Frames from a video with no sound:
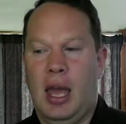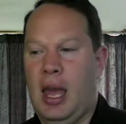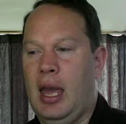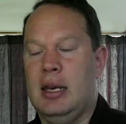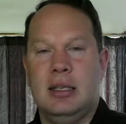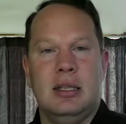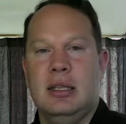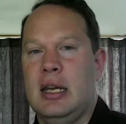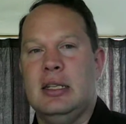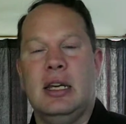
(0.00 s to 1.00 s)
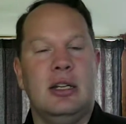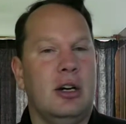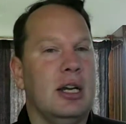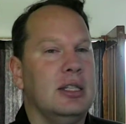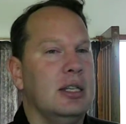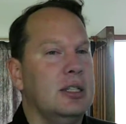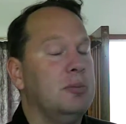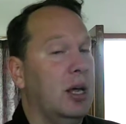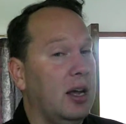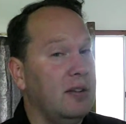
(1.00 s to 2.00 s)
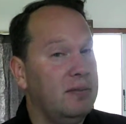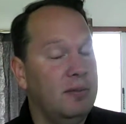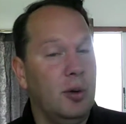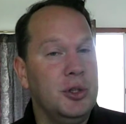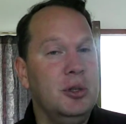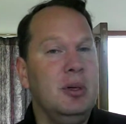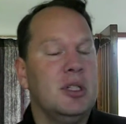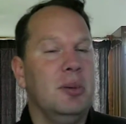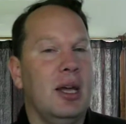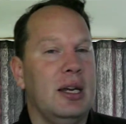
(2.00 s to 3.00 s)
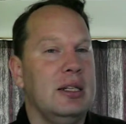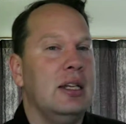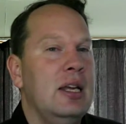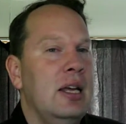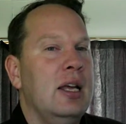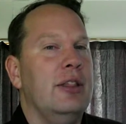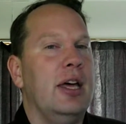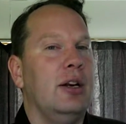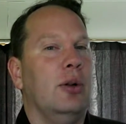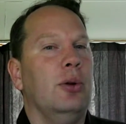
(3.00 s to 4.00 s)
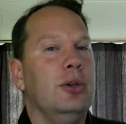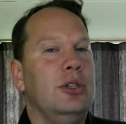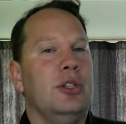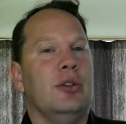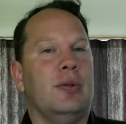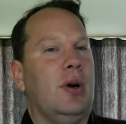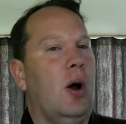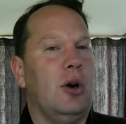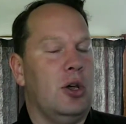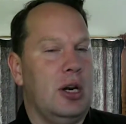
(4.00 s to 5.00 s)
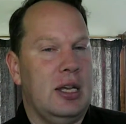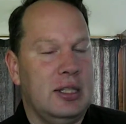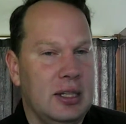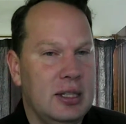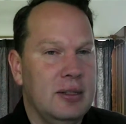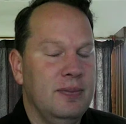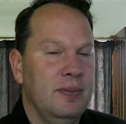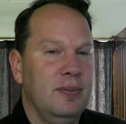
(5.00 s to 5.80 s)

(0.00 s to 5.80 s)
and they take your assets. But I've also explained that gold and silver are not assets.